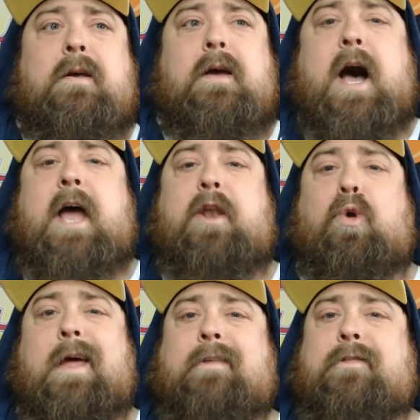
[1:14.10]
I
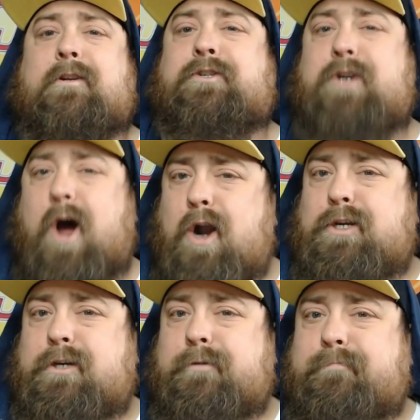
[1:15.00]
don't like the
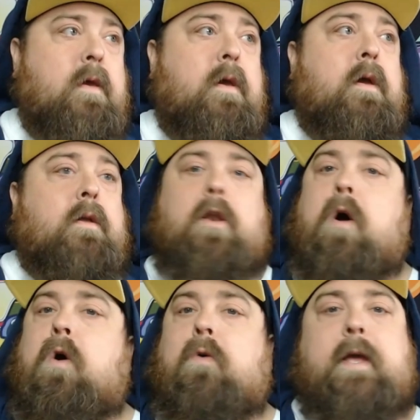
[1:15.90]
dark.
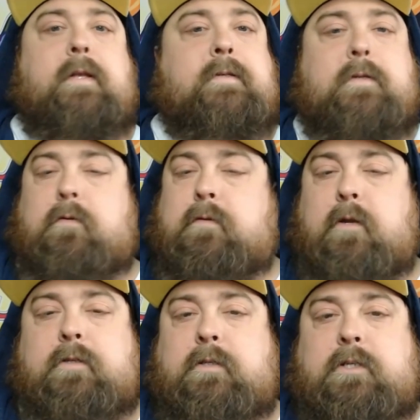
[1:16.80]
It's
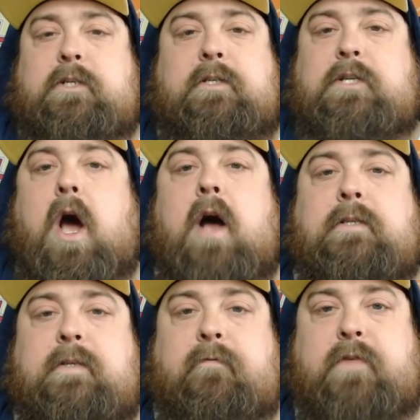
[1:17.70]
there's just
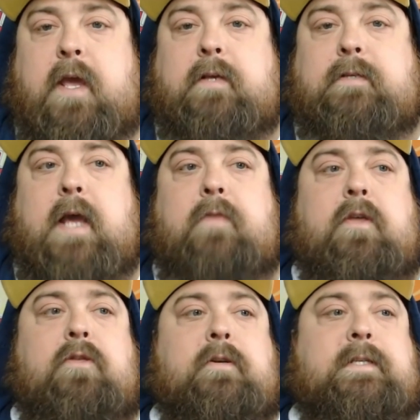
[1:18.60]
tons of things. And
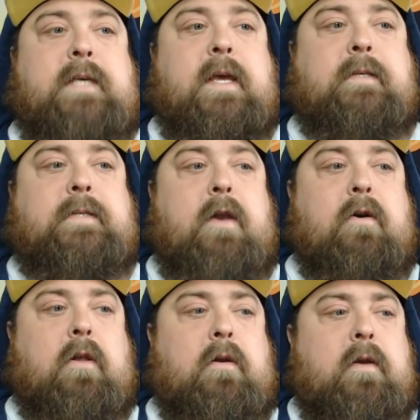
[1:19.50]
then there's things that
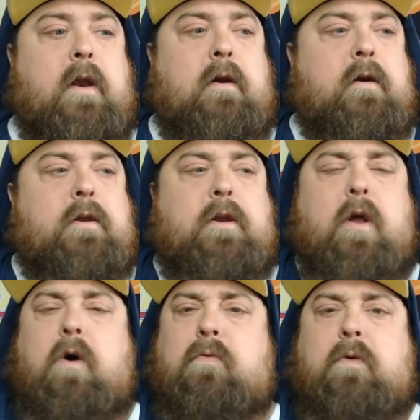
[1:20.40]
are,
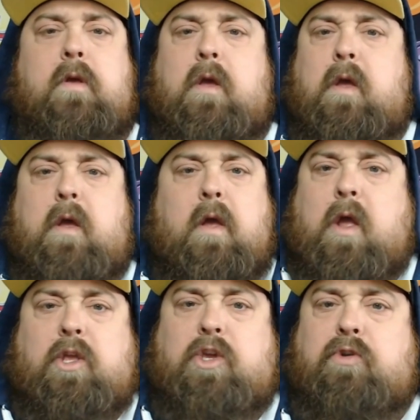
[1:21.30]

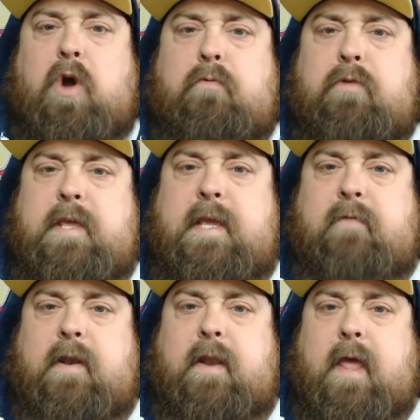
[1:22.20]
you don't really
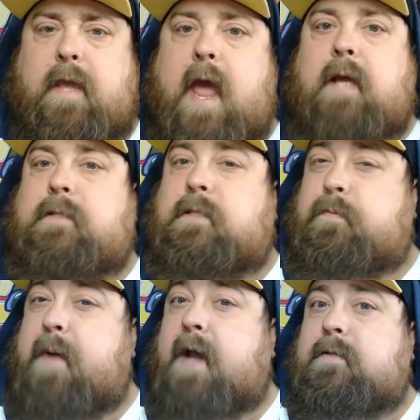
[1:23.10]
even like
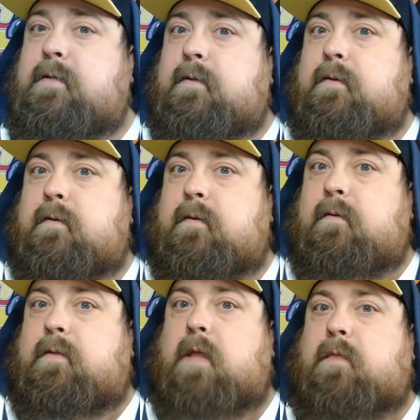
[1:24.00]
expect
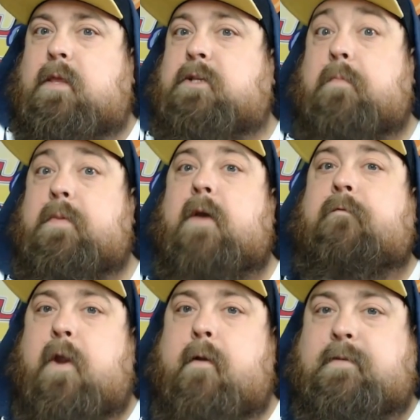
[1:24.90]
that this will be a
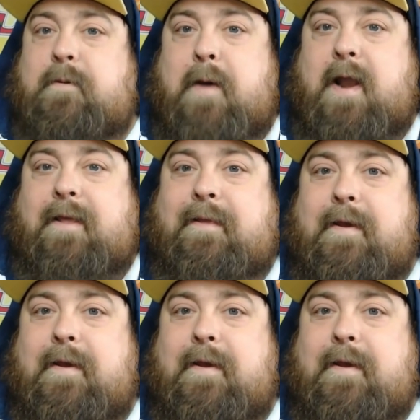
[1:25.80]
fear of somebody.